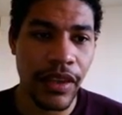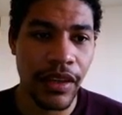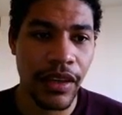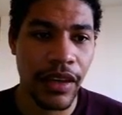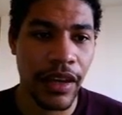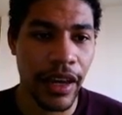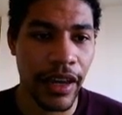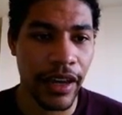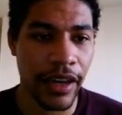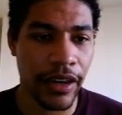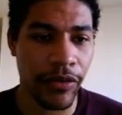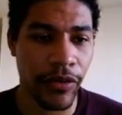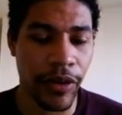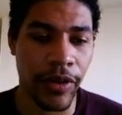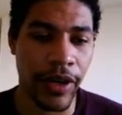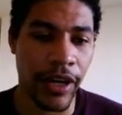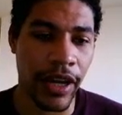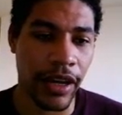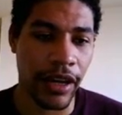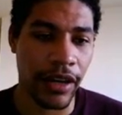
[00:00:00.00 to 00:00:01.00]
And what
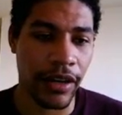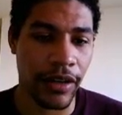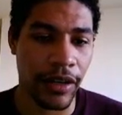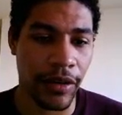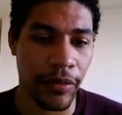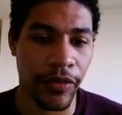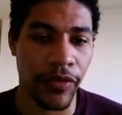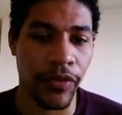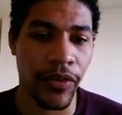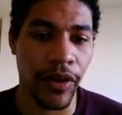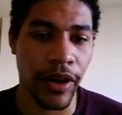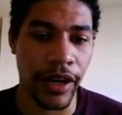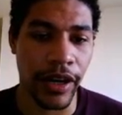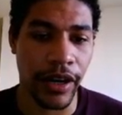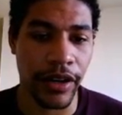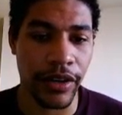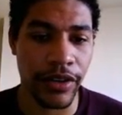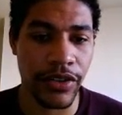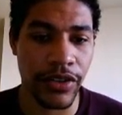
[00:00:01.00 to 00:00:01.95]
we had before I got